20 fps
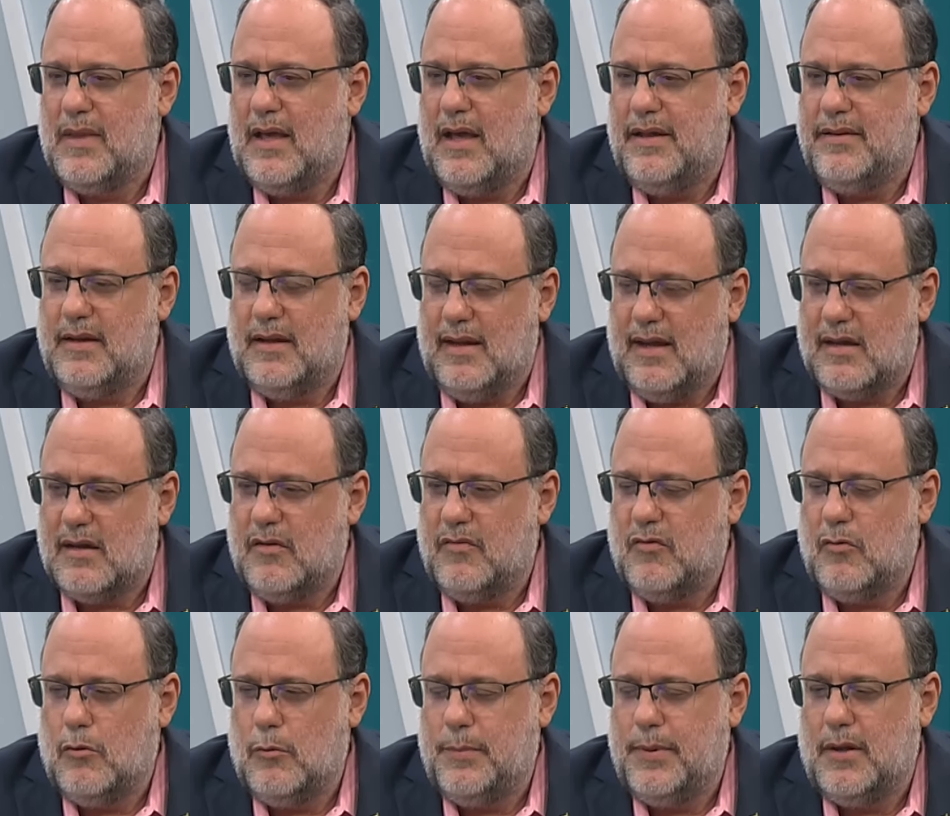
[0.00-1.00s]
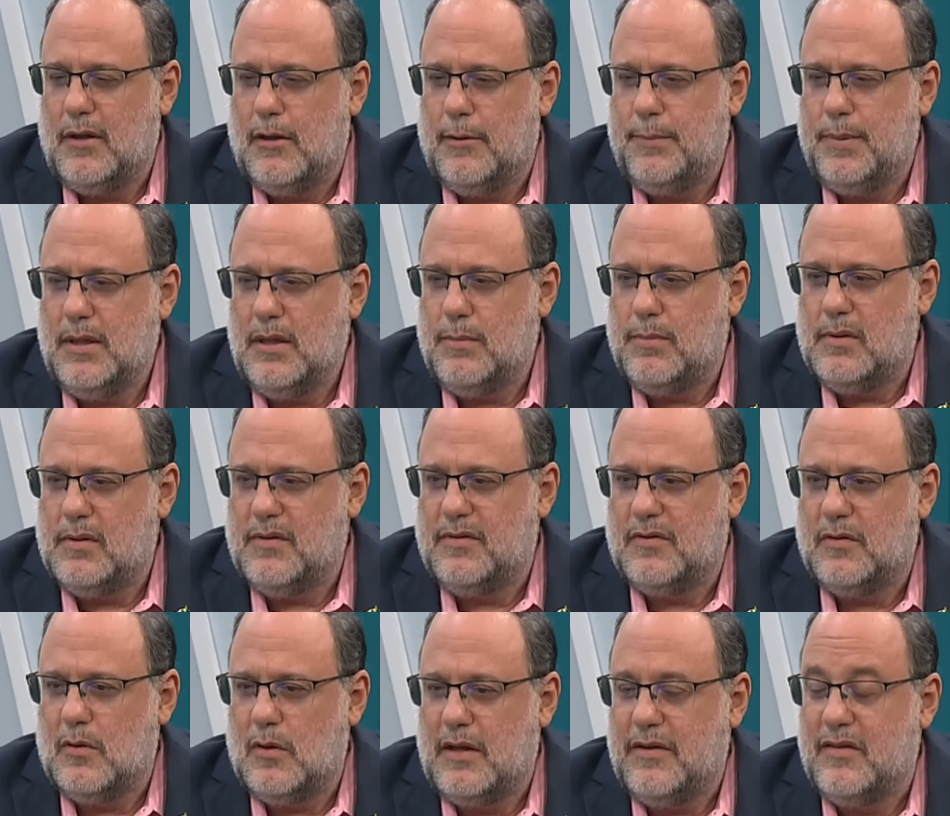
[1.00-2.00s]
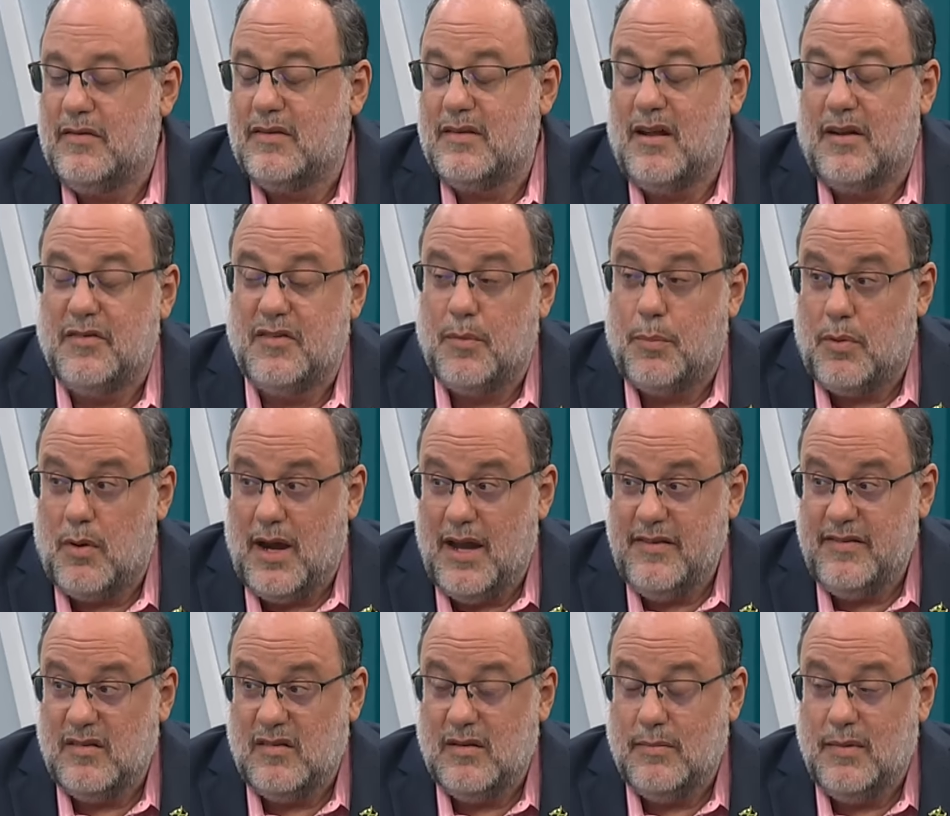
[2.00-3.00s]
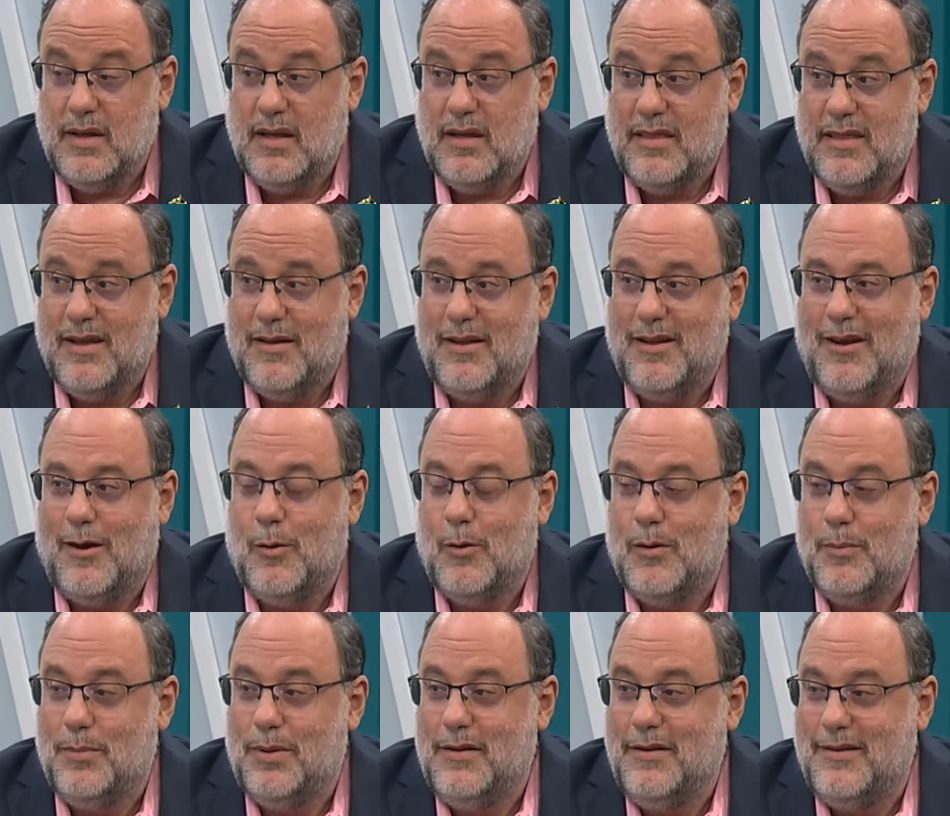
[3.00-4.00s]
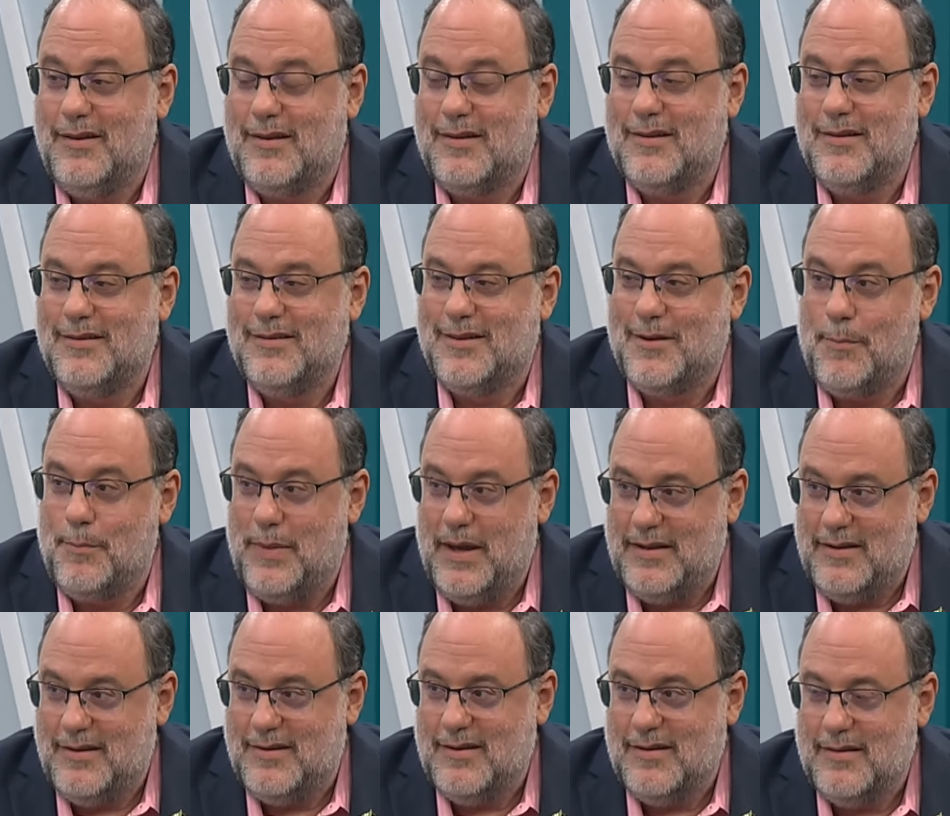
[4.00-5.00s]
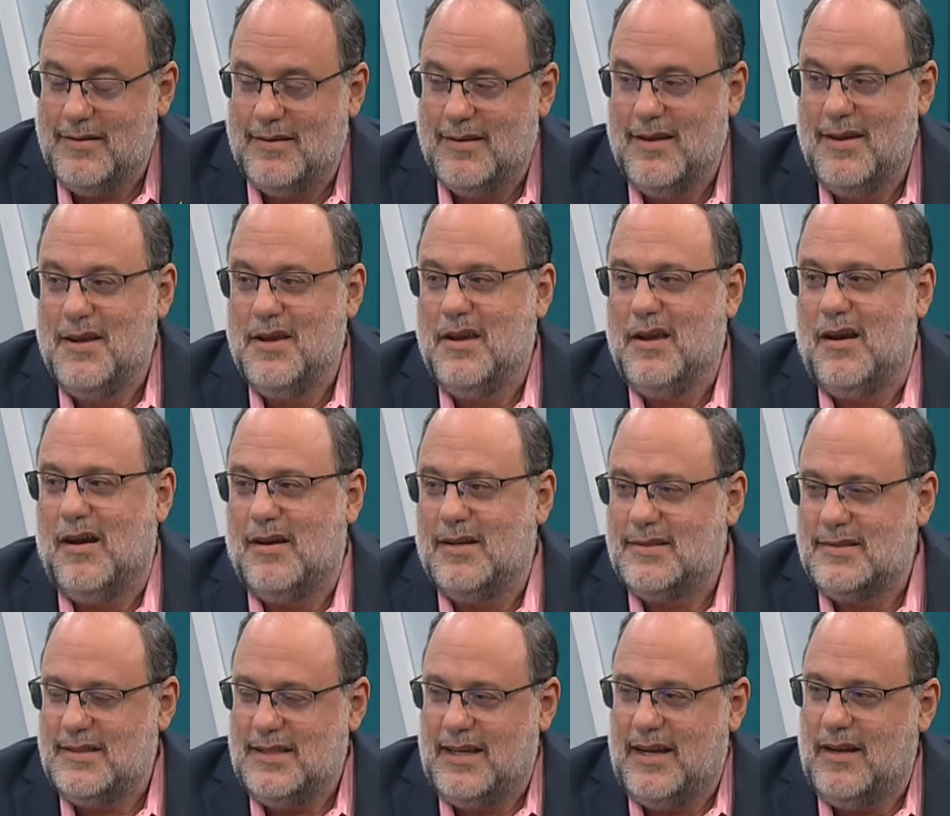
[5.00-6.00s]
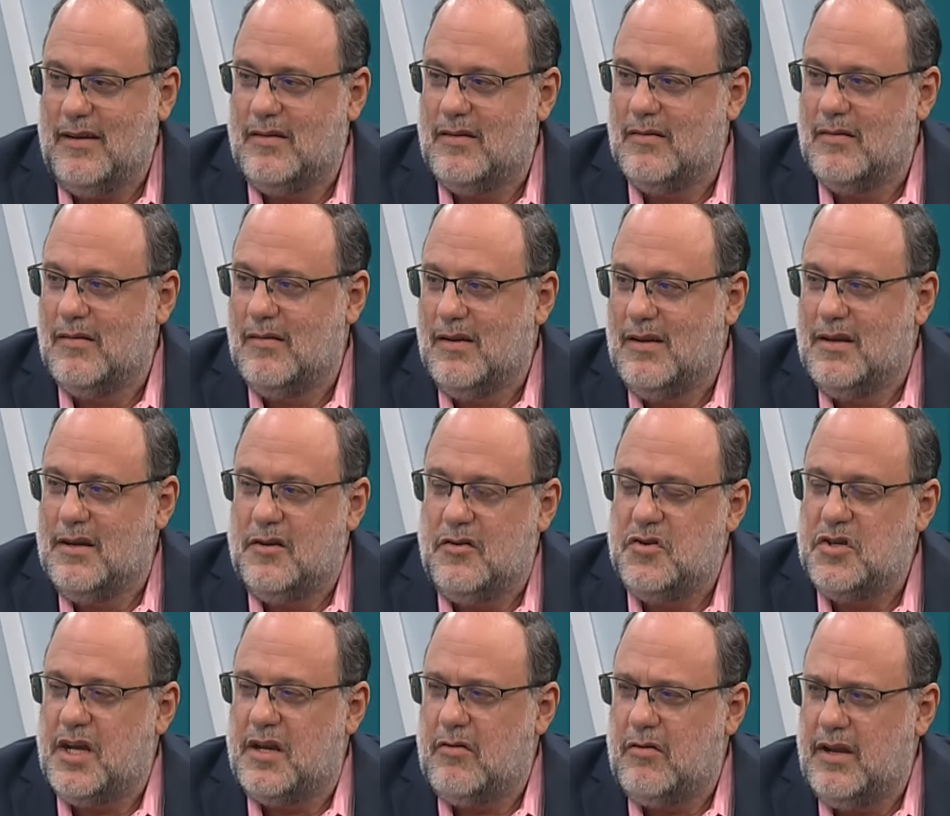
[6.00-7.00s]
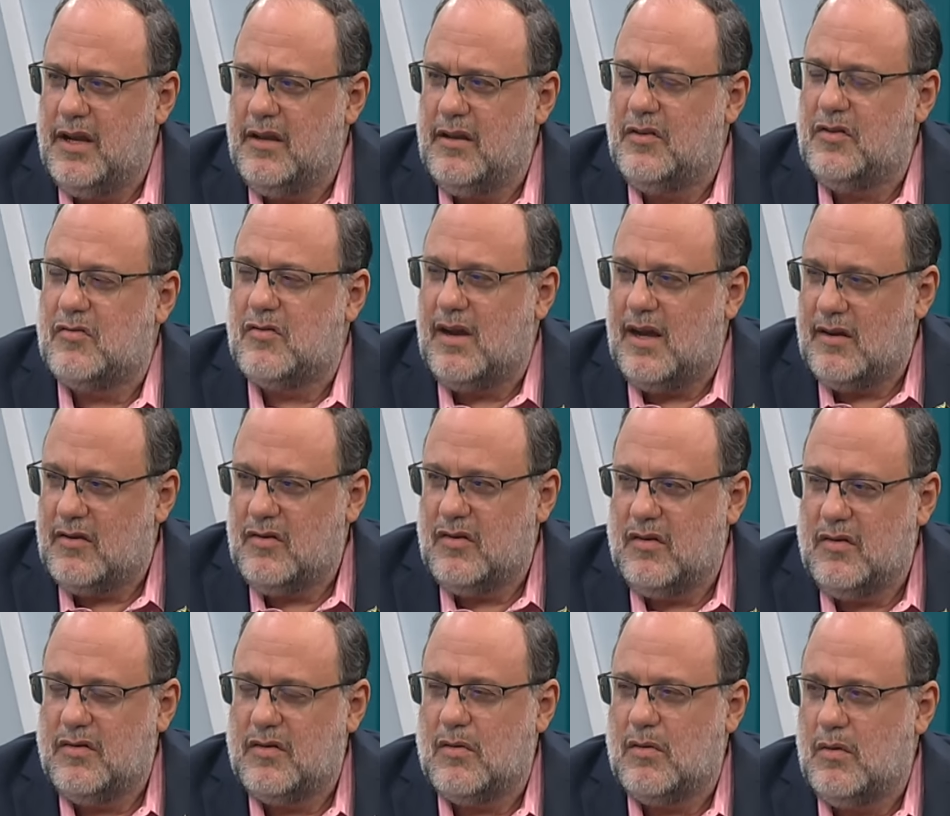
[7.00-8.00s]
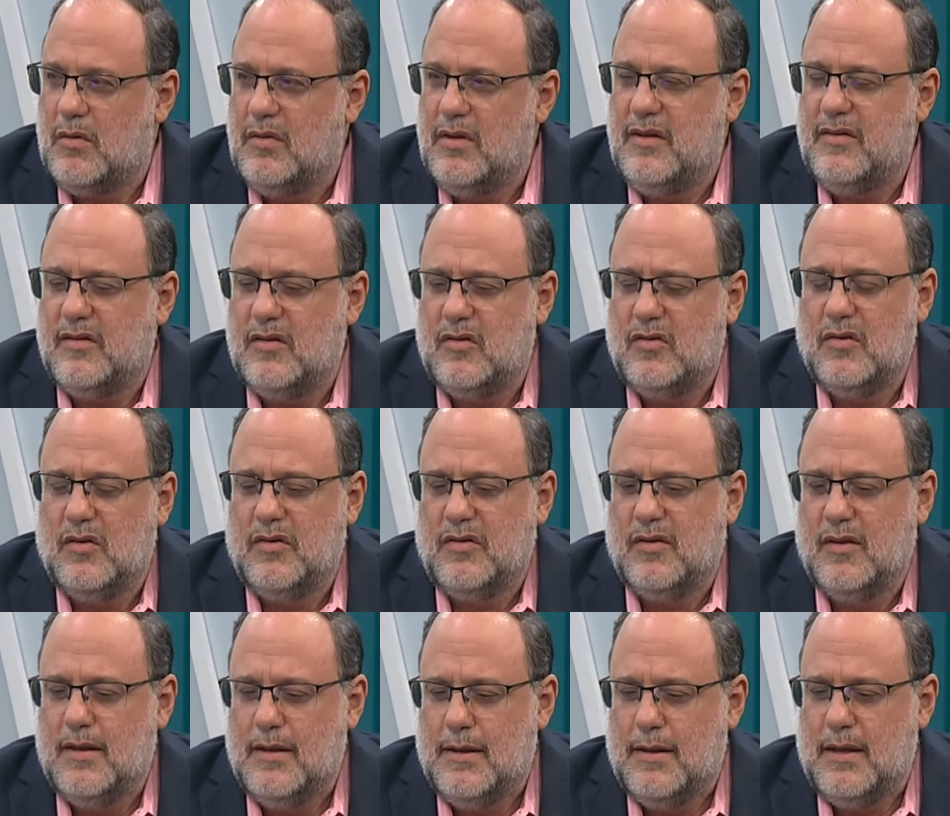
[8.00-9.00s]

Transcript: and the lack of hope in our people. So it's not surprising to me that our political competitors are seeking to generate distractions around these issues.